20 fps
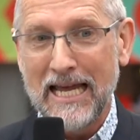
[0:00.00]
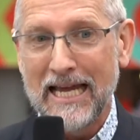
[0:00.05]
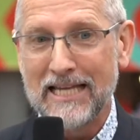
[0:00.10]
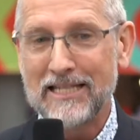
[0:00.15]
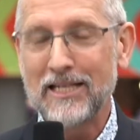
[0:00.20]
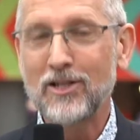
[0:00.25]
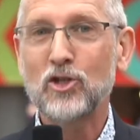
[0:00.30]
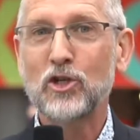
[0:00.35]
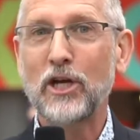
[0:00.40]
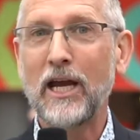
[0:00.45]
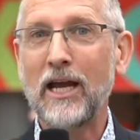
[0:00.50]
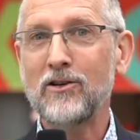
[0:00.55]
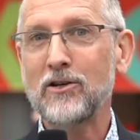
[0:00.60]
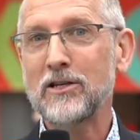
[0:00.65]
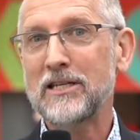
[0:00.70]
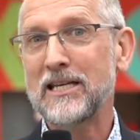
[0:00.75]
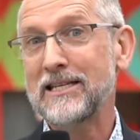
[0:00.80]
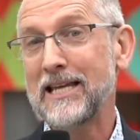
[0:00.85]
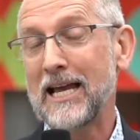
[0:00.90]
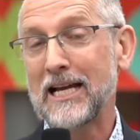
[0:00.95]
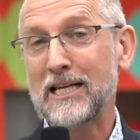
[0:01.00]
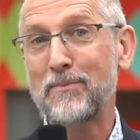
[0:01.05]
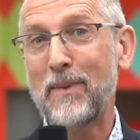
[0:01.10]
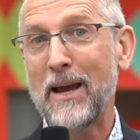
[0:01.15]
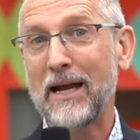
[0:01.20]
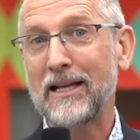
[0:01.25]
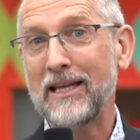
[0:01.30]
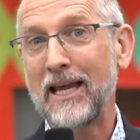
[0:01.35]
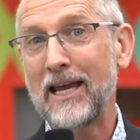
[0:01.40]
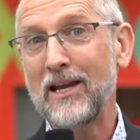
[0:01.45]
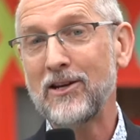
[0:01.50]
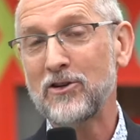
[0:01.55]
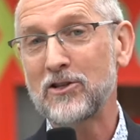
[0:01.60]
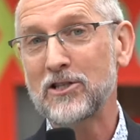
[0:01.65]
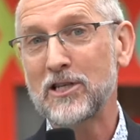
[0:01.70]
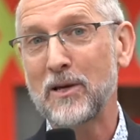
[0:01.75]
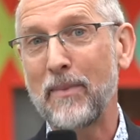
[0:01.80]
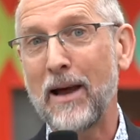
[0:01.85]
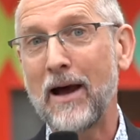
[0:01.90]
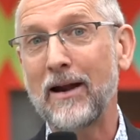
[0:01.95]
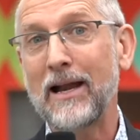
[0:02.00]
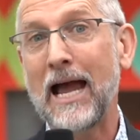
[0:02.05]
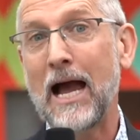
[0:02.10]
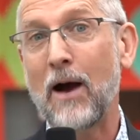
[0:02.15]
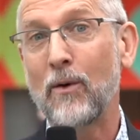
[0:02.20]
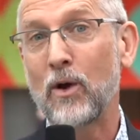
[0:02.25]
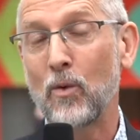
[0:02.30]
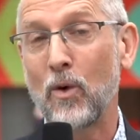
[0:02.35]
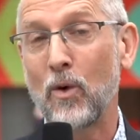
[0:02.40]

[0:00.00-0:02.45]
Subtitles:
is it changes his expectations about how he